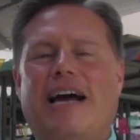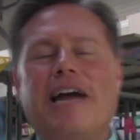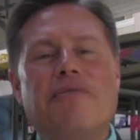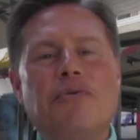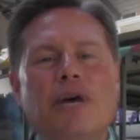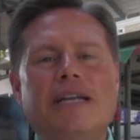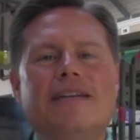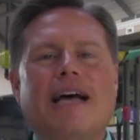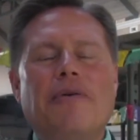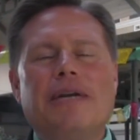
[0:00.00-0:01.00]
Hi
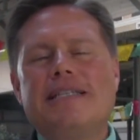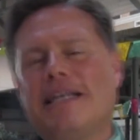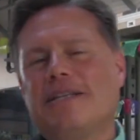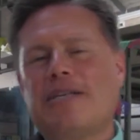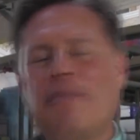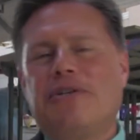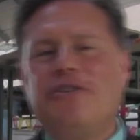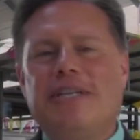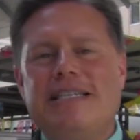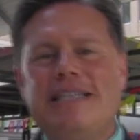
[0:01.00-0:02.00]
everyone, I want to take this
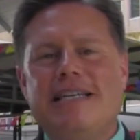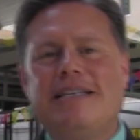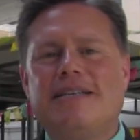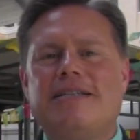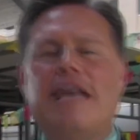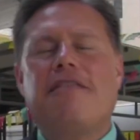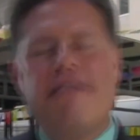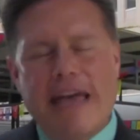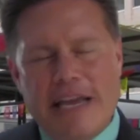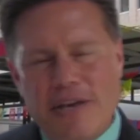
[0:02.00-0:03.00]
opportunity to say
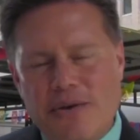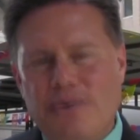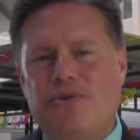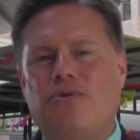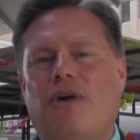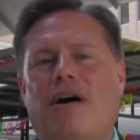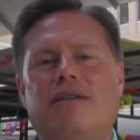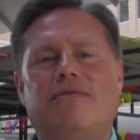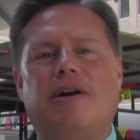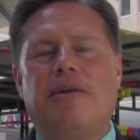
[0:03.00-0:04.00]
thank you to
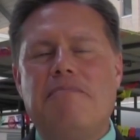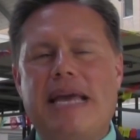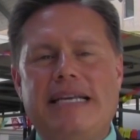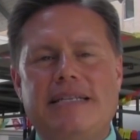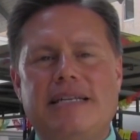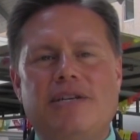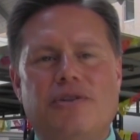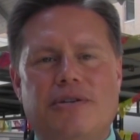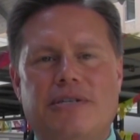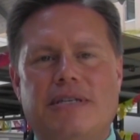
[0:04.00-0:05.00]
all of our amazing
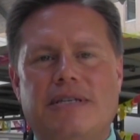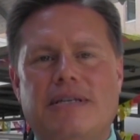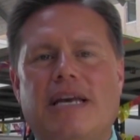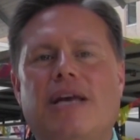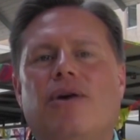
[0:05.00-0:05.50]
nurses.